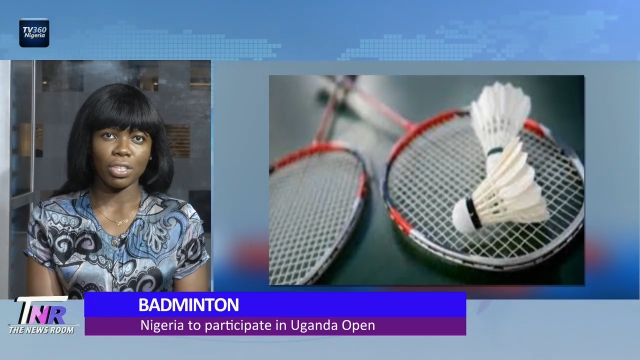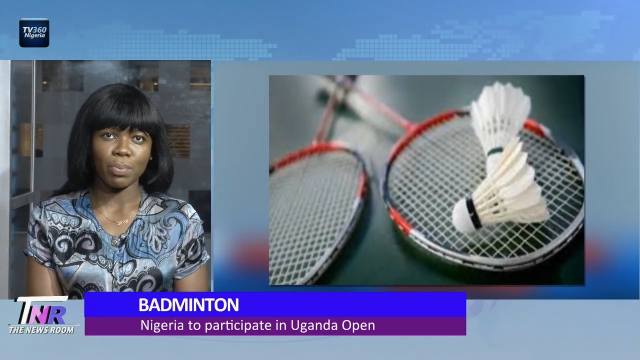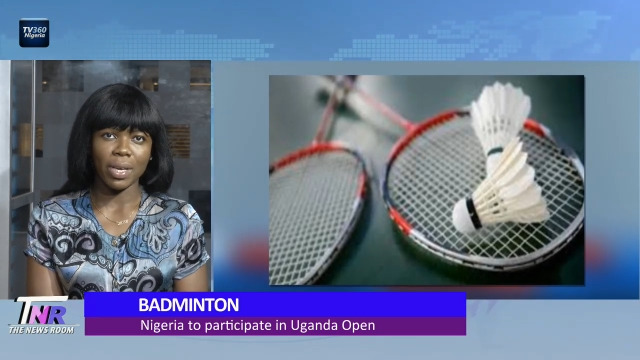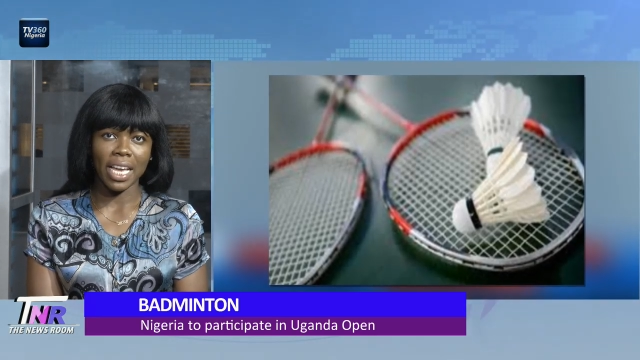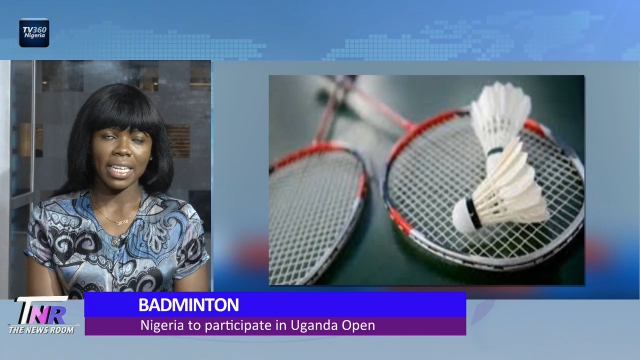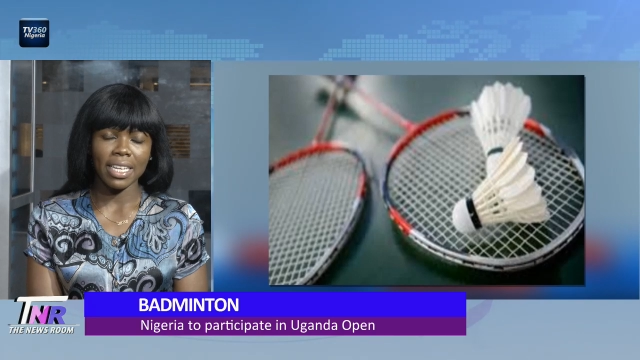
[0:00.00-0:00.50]

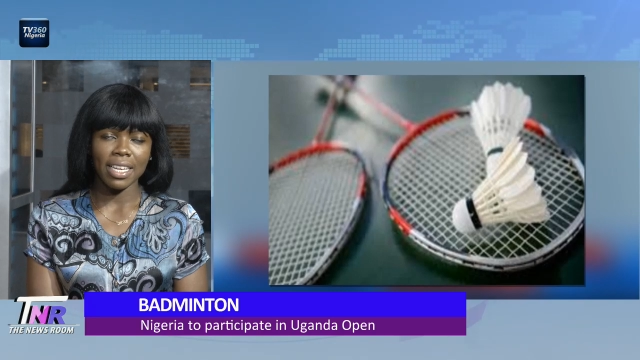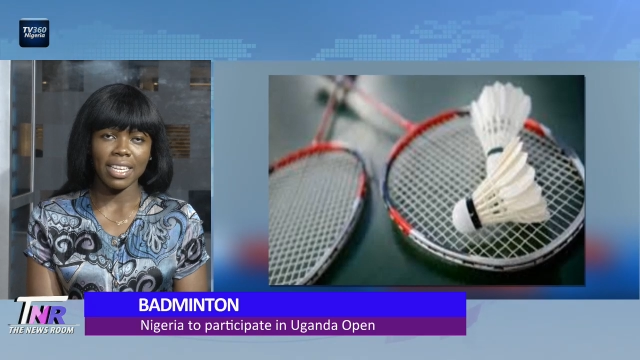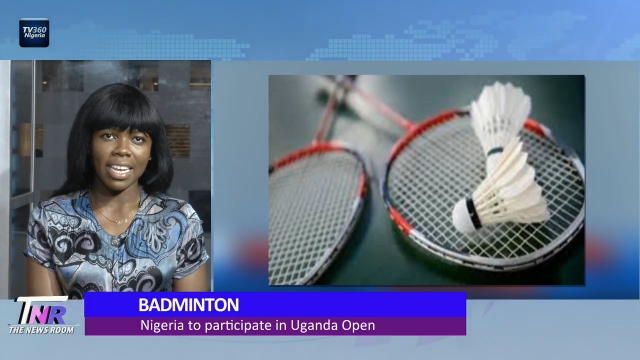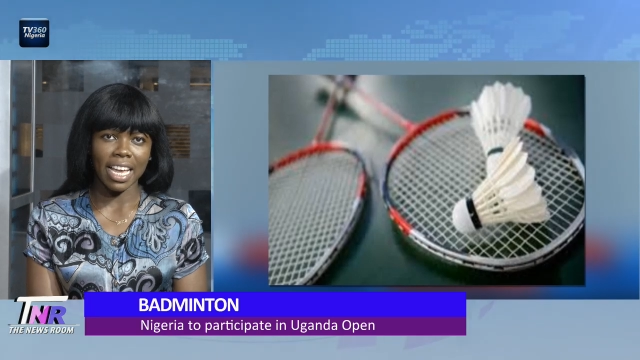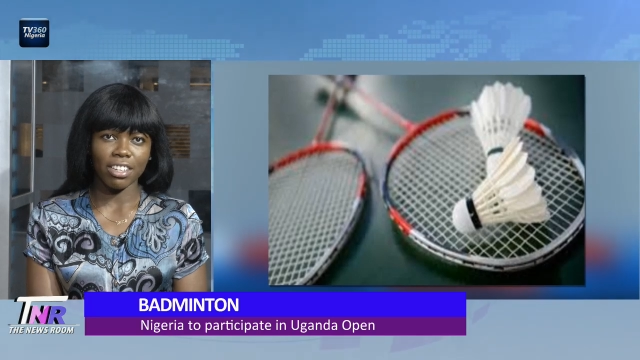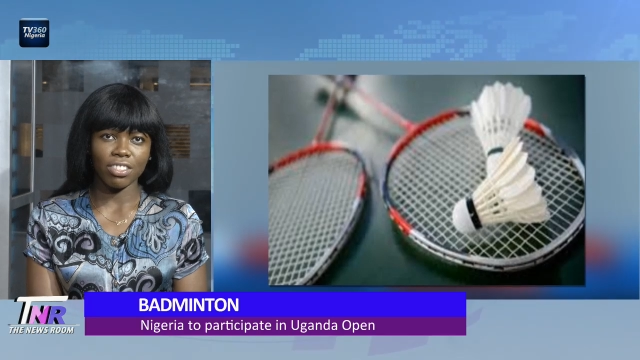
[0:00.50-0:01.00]
Japan
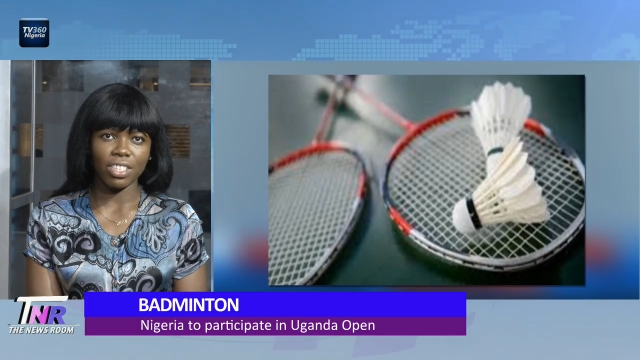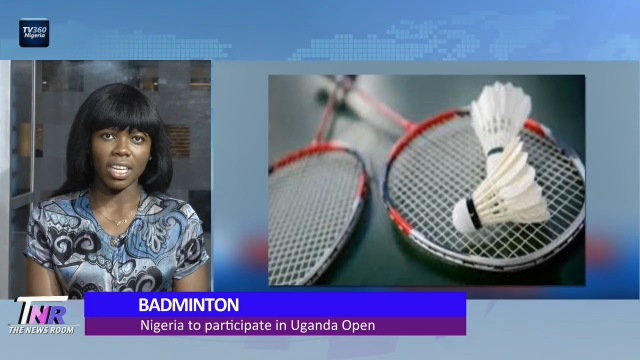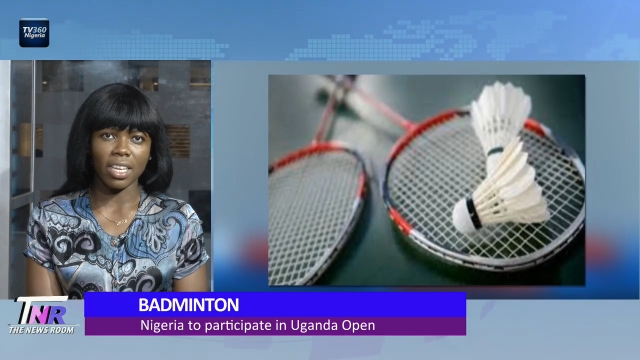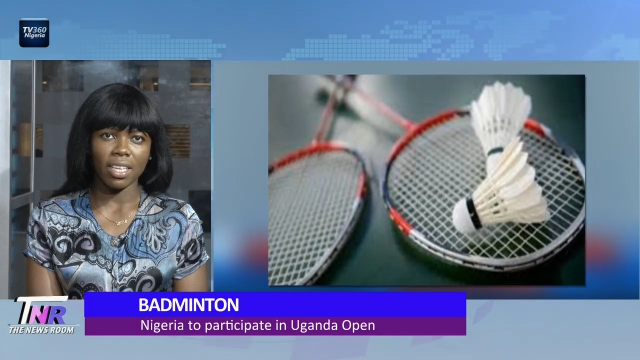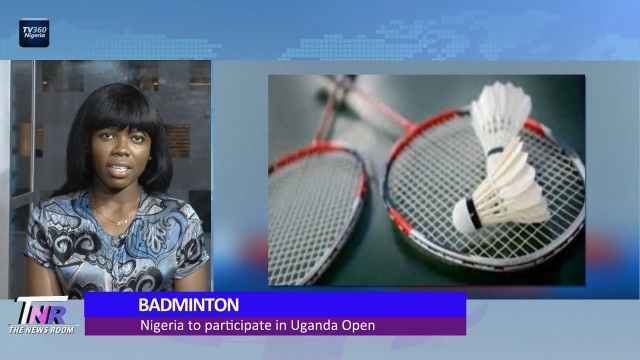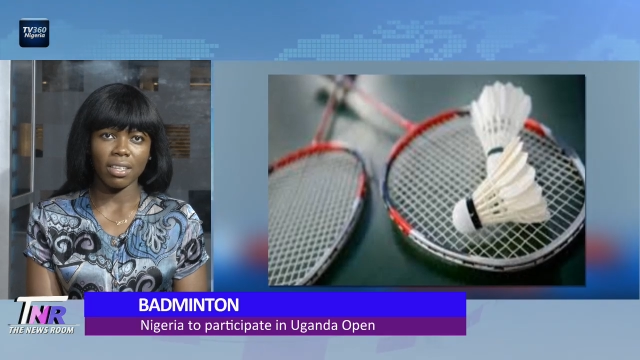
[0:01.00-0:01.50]
next
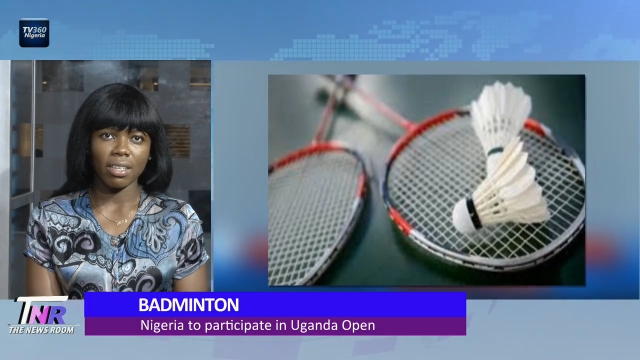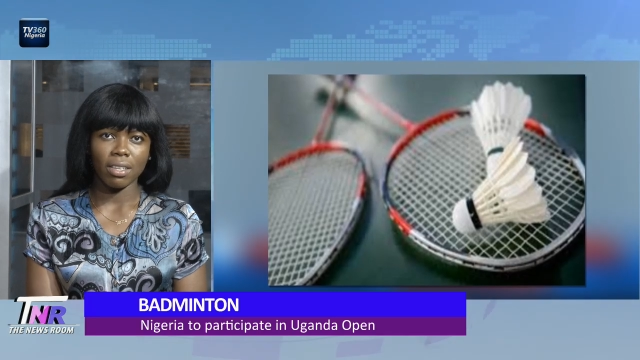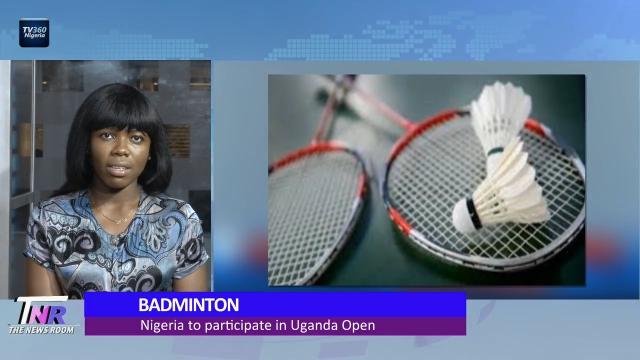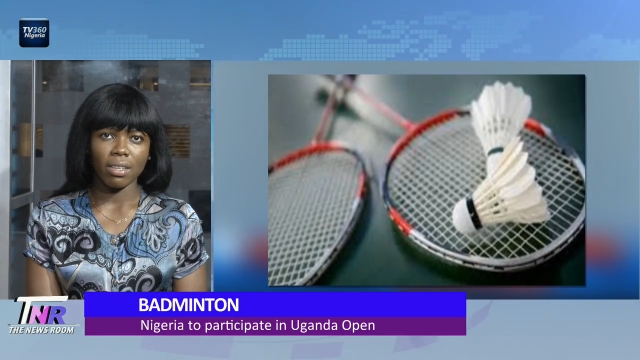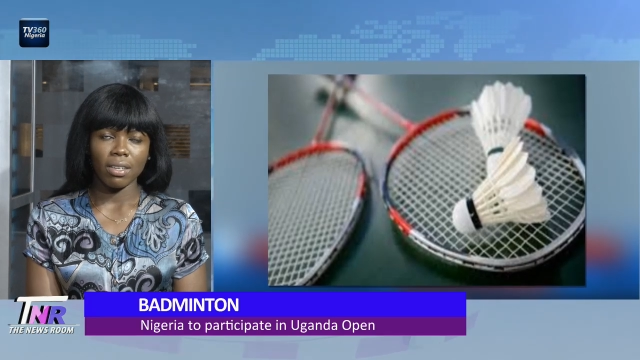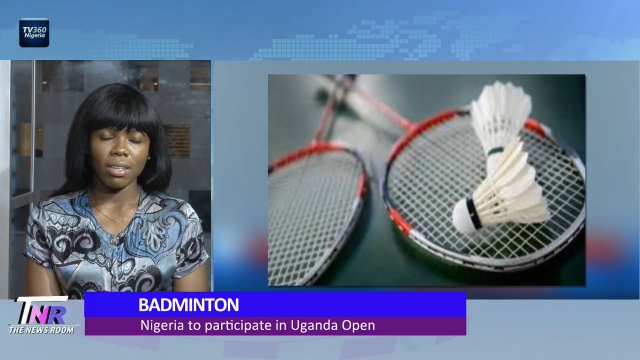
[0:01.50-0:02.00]
year.
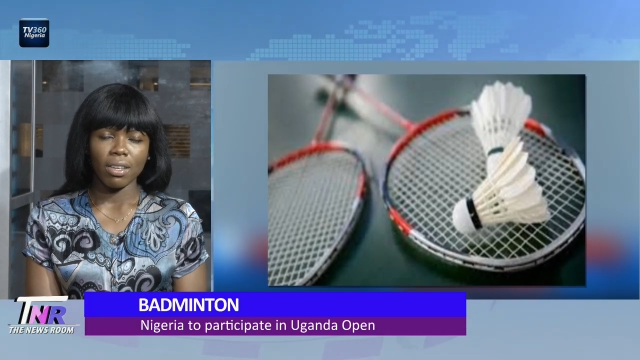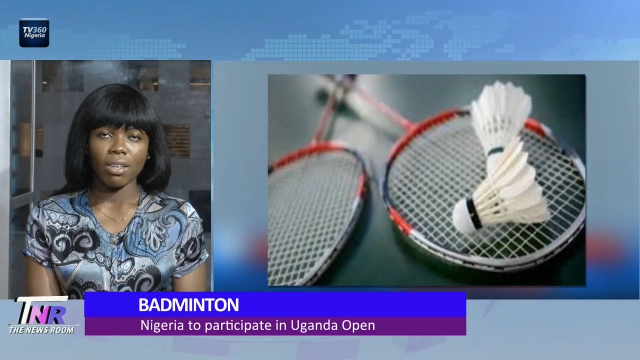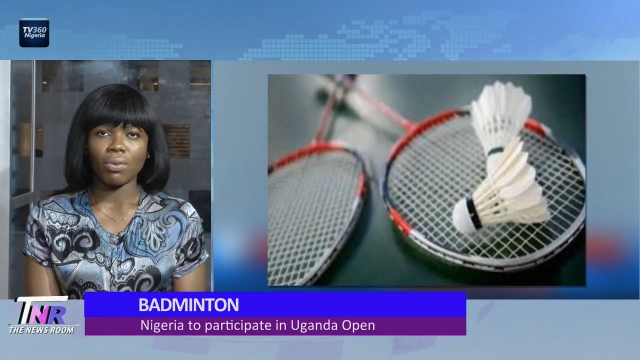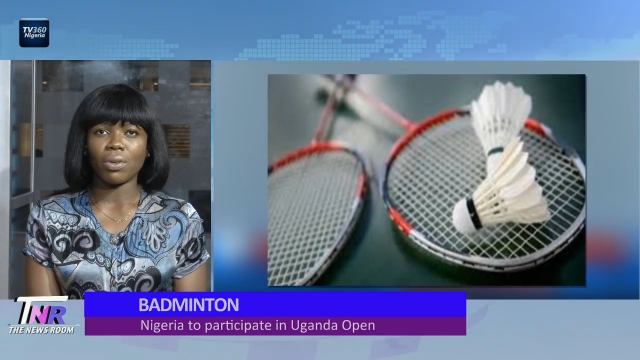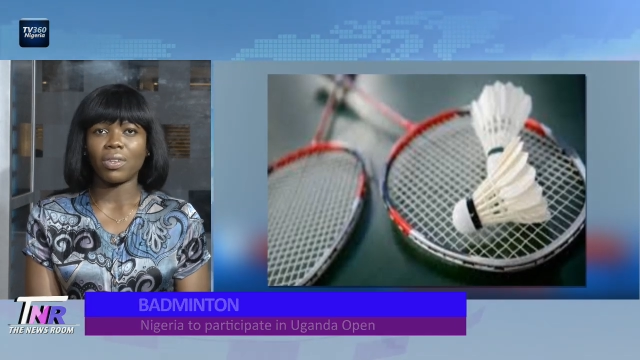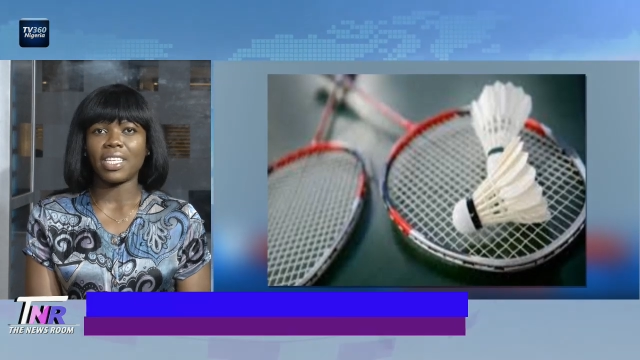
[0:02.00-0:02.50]

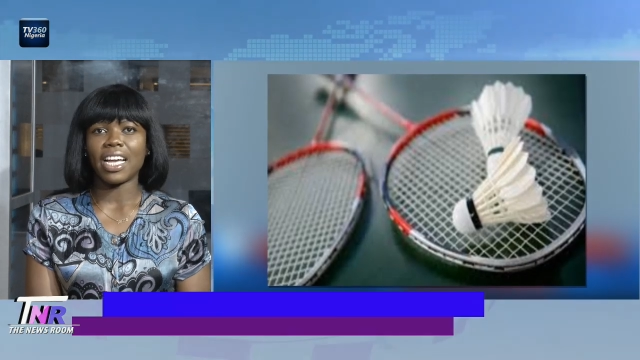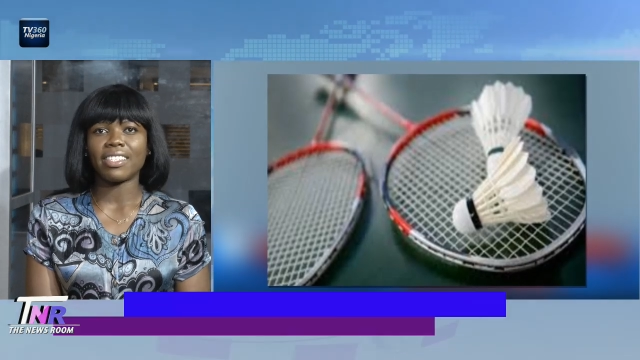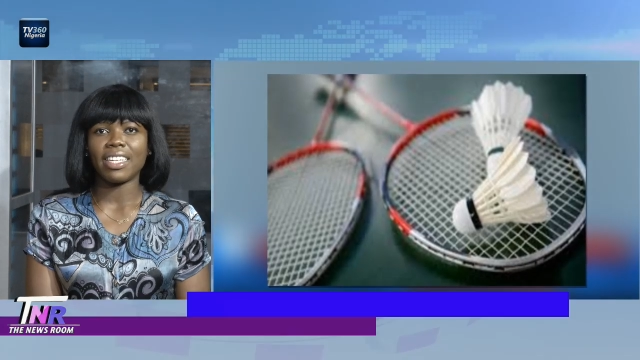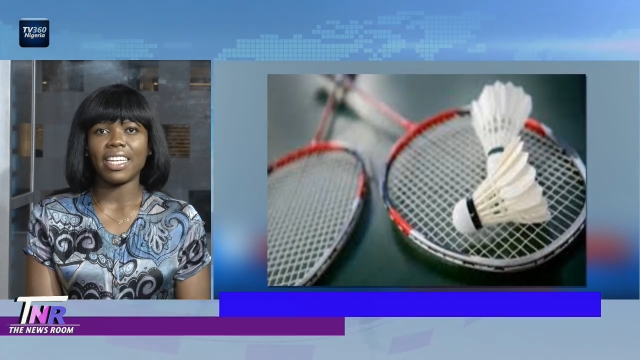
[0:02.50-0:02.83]
Well, that's